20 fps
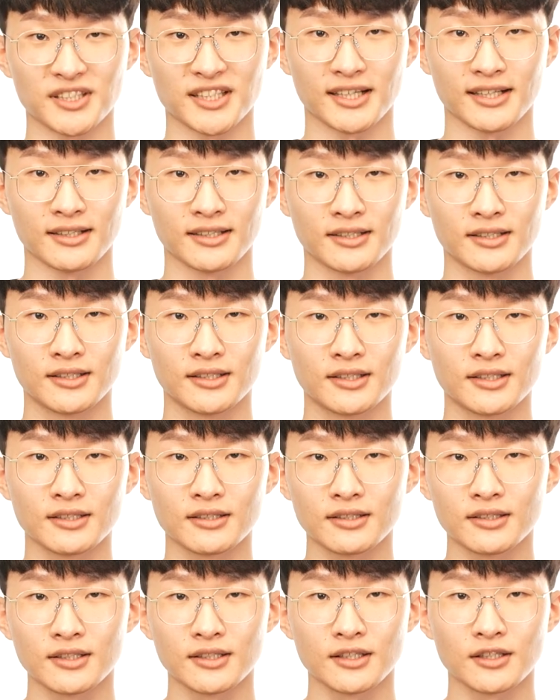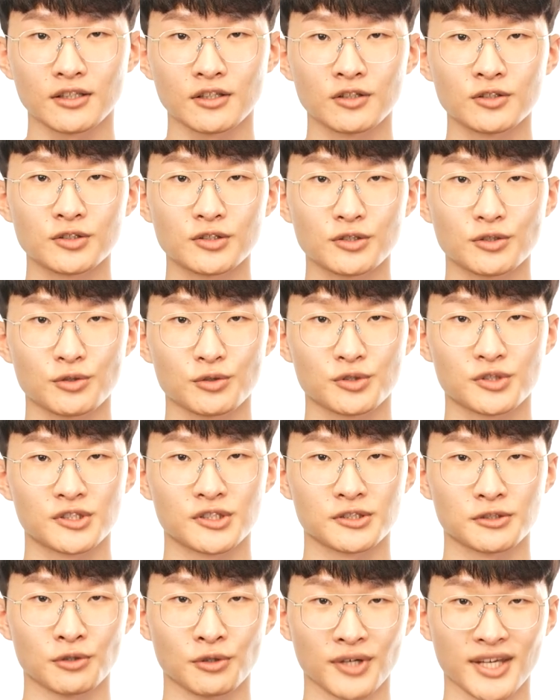That is all that is required to create
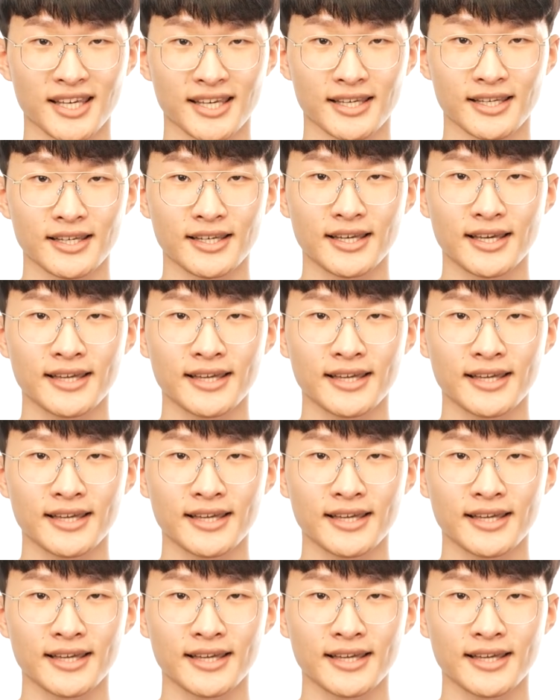a page.